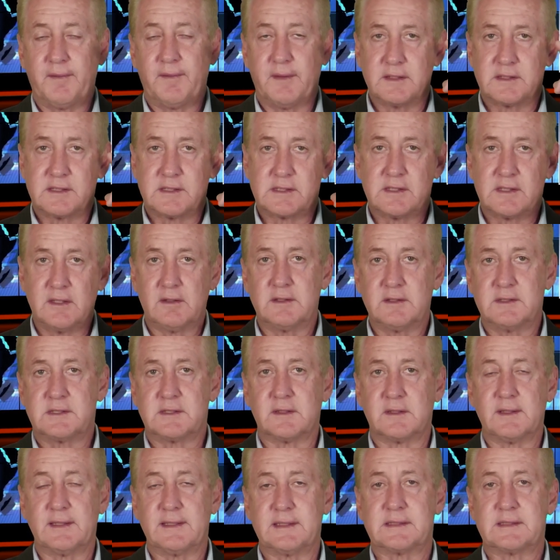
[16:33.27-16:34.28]
the
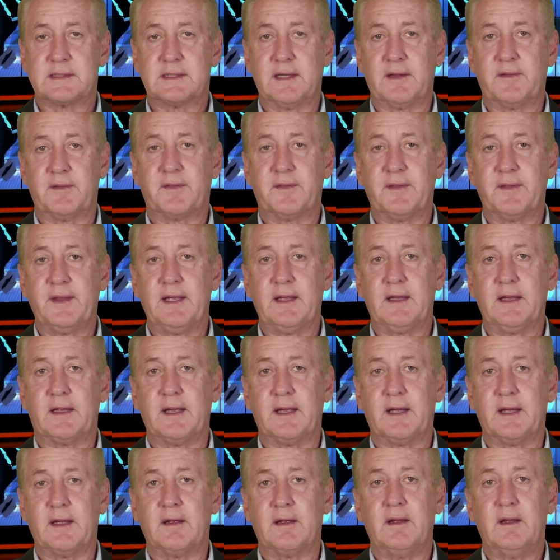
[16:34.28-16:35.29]
socialistic
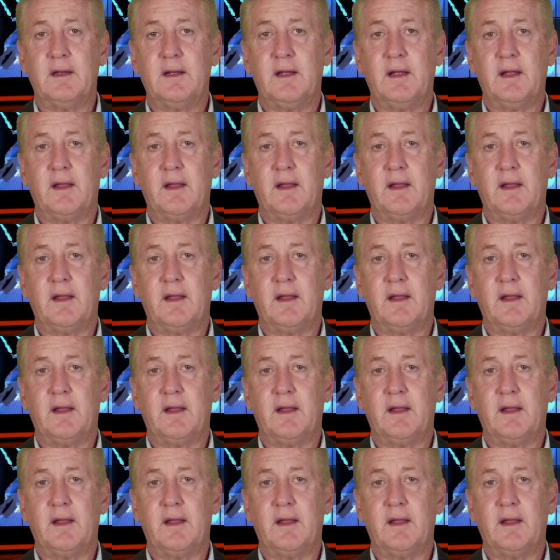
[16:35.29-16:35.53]
thinking